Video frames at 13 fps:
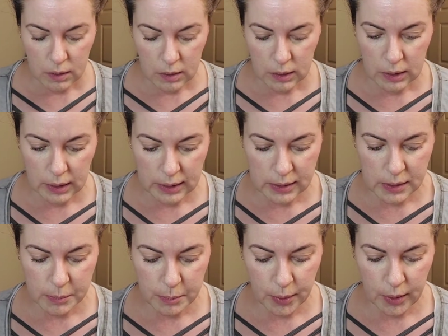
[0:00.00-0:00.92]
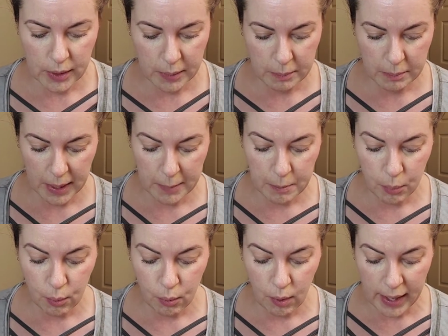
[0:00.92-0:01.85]
Let's put my
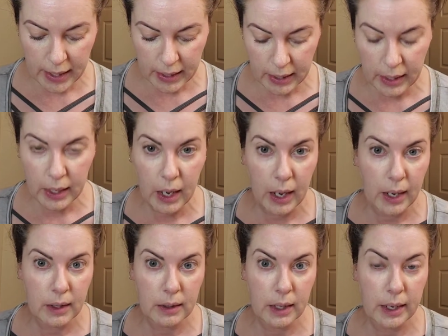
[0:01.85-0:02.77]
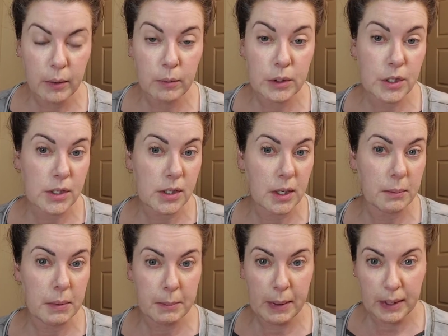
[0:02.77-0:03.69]
brightening highlight, which is gonna
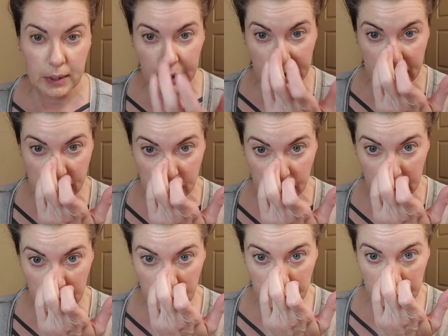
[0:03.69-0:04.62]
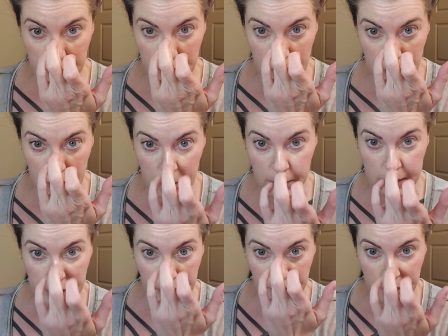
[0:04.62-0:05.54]
be my lightest one. We'll put a little bit
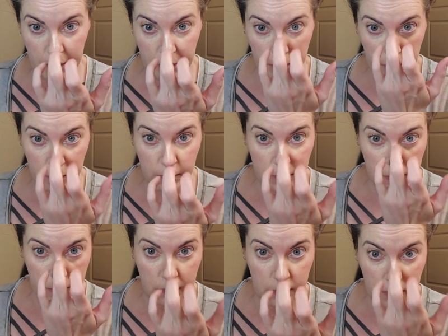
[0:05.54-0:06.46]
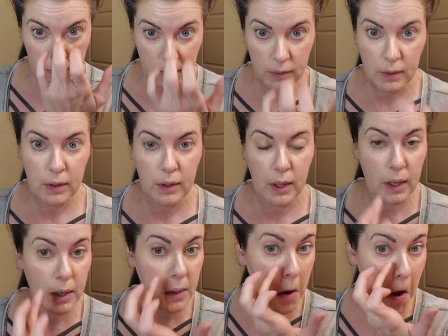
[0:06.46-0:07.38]
down the nose, like that.